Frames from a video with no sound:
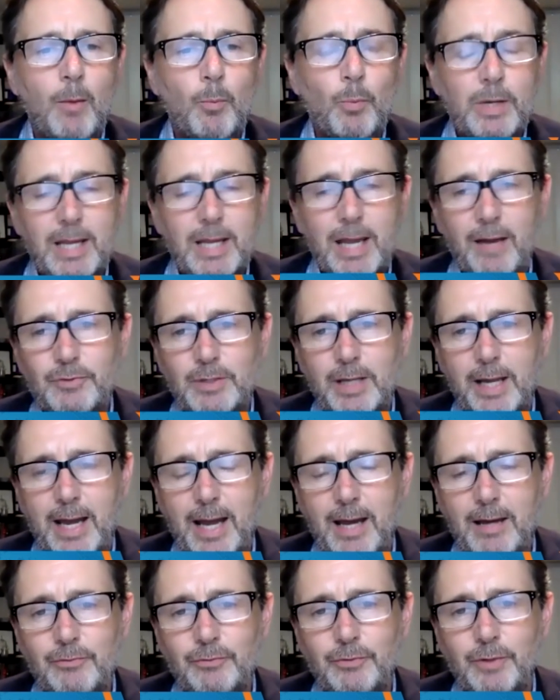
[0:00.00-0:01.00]
We have to
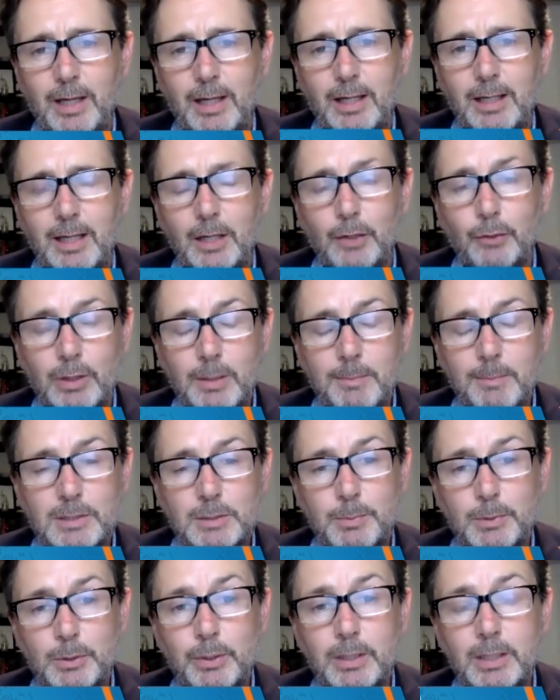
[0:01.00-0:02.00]
have agreements
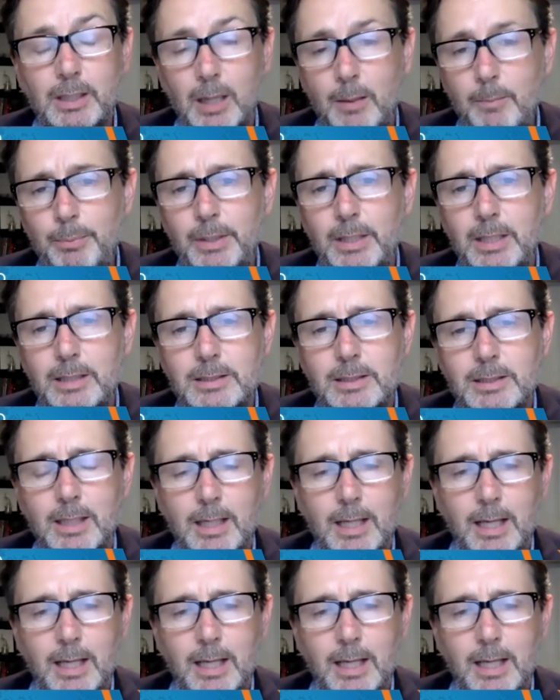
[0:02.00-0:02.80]
between companies,